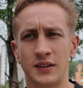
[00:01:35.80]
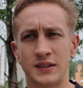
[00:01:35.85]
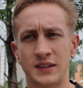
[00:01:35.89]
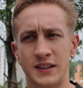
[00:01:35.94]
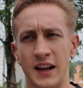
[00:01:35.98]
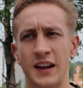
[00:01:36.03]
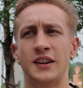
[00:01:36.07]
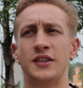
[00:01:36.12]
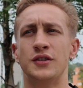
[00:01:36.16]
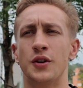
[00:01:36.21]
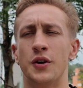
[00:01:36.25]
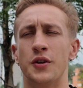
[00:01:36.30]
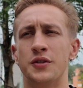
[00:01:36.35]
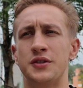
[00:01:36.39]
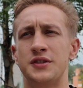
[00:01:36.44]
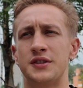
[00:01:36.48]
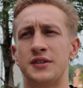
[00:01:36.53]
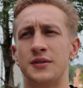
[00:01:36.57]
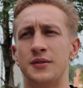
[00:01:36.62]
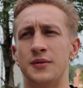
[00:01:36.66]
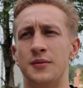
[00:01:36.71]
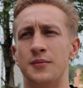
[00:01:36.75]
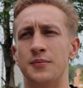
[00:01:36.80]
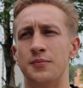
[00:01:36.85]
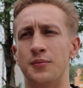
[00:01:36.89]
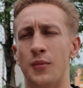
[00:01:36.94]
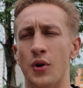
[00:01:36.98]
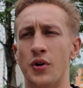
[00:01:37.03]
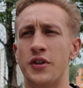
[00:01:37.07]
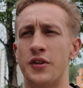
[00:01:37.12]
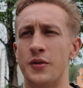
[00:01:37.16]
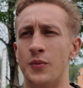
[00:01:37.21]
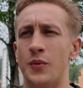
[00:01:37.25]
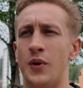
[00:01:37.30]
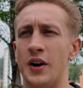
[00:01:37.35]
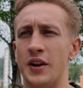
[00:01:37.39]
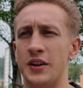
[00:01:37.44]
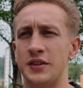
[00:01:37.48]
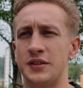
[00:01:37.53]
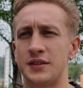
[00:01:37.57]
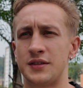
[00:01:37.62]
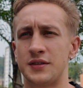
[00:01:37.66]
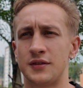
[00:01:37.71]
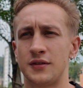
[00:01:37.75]
take notes more than
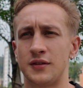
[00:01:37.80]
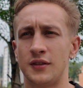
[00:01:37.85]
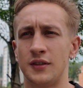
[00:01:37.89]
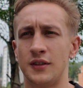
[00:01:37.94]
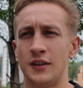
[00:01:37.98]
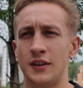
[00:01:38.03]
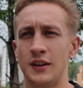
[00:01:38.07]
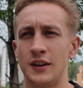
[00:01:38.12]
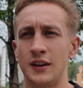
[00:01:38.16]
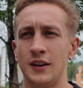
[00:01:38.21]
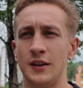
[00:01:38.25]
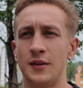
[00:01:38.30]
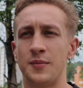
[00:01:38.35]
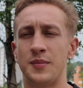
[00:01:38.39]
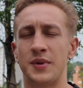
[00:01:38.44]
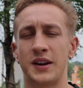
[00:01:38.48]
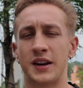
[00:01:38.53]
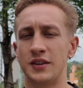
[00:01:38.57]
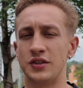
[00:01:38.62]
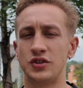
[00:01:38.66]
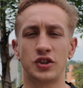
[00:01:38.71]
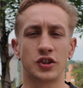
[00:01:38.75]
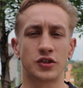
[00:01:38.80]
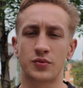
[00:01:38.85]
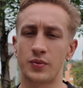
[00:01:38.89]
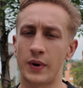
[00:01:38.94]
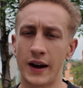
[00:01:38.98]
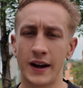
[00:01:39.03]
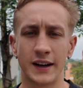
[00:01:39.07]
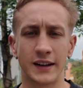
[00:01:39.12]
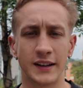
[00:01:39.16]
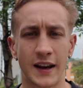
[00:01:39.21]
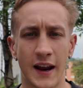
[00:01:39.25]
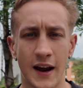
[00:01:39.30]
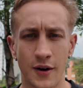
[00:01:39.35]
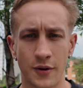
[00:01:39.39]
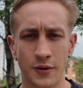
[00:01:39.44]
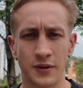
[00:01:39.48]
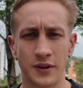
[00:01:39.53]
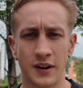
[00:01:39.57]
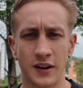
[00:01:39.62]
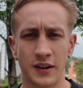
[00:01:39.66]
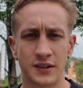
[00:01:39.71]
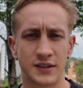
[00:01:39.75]
once. Because just writing
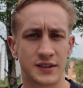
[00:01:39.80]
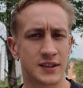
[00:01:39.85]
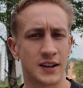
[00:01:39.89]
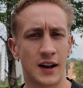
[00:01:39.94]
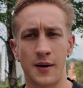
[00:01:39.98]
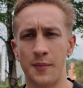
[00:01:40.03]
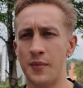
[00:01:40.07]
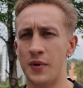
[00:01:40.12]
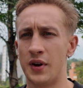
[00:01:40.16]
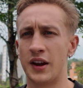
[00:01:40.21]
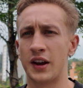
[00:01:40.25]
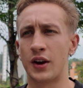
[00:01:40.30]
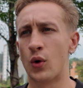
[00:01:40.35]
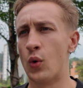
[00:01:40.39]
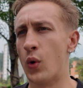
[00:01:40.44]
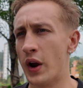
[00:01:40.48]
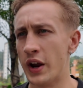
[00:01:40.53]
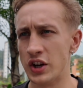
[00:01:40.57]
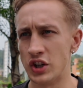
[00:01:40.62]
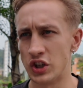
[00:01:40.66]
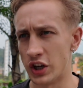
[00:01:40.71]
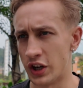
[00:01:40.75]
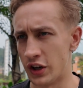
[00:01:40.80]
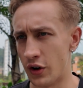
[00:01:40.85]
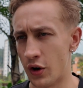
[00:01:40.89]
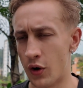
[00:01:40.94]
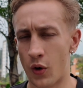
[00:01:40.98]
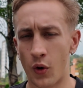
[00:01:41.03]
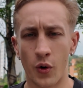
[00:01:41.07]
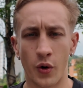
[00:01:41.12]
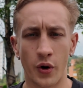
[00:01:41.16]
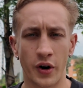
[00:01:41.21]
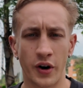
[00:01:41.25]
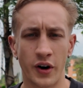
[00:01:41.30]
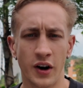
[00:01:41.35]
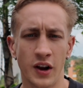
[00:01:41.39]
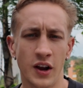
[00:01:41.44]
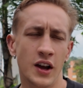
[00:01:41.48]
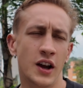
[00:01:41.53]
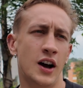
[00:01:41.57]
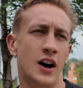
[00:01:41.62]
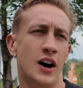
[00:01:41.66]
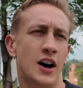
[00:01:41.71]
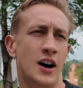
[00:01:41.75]
down some equation or
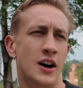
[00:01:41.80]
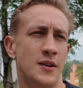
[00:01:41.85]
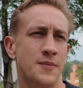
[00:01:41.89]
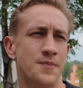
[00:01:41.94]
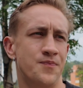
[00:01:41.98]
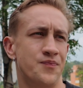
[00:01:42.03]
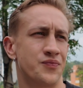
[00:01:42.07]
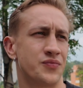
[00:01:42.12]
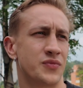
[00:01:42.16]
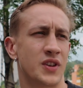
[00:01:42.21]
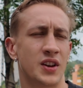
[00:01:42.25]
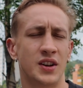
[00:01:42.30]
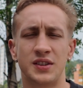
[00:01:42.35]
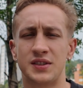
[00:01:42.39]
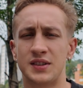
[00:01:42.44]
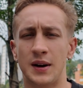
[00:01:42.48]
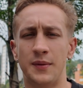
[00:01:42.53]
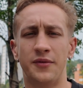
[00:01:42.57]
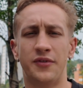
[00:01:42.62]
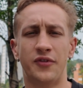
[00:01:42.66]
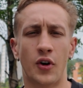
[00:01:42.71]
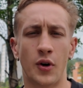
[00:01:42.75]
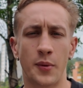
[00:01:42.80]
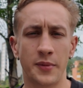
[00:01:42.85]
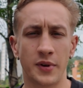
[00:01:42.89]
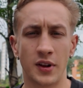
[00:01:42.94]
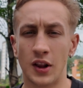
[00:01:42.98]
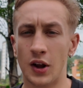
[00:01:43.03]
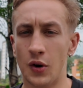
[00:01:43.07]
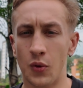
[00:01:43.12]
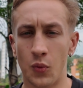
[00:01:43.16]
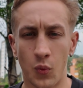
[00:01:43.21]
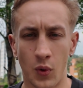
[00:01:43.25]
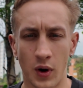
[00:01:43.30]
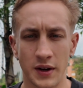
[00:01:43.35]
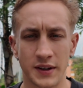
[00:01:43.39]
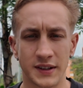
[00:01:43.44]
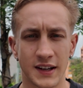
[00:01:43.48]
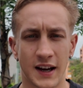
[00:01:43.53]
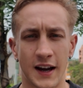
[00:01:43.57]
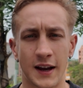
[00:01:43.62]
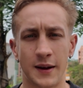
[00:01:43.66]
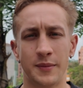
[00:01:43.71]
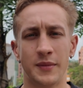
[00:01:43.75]
um, some formula one
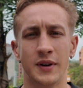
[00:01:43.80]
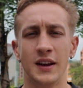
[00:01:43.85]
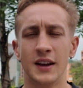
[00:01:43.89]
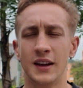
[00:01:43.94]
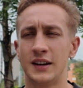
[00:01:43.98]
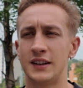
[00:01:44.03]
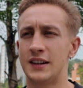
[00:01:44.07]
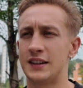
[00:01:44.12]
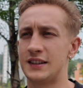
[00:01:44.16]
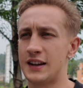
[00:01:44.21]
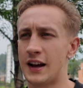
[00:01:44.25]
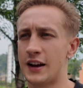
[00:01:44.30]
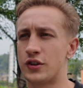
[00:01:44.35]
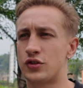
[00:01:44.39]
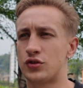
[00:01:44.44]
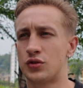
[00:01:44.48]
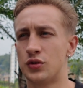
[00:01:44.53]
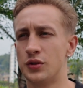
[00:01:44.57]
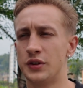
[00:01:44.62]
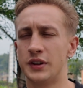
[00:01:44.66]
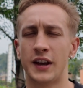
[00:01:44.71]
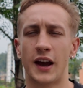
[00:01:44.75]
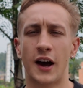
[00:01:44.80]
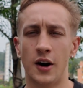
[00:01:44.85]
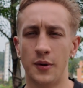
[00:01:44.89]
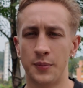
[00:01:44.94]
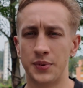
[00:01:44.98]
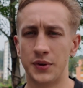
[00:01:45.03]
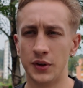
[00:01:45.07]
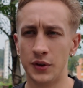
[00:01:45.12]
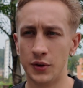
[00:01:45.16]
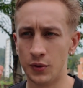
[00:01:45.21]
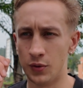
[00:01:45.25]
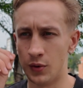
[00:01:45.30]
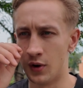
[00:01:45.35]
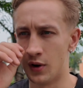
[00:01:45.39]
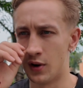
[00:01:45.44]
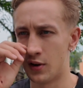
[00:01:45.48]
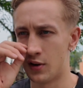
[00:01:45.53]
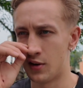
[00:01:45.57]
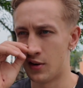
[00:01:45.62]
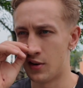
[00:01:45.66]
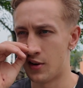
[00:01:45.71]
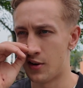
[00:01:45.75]
time does not truly help you
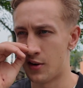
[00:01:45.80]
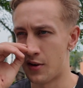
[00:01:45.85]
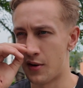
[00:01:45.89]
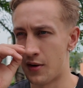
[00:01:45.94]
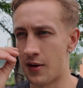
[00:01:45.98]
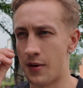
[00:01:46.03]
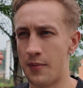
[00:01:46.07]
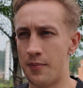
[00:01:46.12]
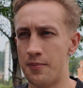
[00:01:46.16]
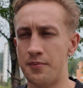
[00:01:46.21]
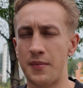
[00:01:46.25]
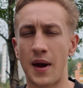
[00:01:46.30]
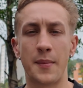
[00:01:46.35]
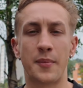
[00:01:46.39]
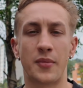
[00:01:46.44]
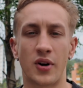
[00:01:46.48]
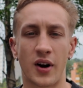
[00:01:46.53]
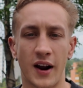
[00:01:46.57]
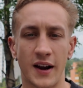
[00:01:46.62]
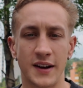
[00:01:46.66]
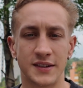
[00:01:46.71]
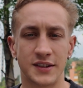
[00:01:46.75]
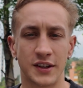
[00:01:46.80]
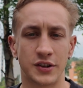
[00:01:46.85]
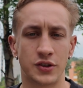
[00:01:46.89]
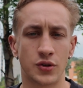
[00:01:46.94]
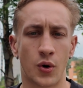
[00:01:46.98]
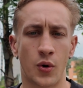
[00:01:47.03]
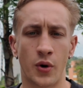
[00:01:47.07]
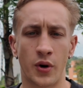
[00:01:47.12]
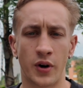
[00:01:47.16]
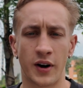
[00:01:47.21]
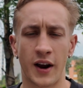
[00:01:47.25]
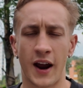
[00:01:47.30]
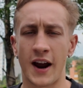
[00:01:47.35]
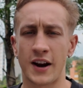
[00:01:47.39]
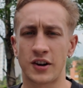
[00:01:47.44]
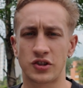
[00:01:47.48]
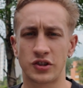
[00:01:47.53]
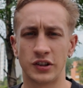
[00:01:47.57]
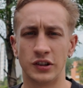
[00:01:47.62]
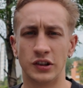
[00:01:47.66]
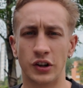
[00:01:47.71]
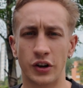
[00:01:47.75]
memorize it or
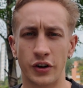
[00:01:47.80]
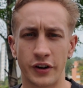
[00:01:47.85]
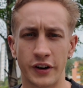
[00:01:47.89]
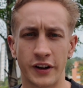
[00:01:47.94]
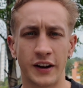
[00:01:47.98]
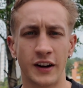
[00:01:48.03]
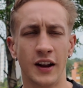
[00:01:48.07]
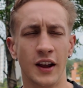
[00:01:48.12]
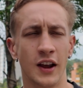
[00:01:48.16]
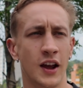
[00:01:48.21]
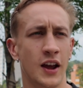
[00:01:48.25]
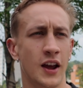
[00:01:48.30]
actually learn it.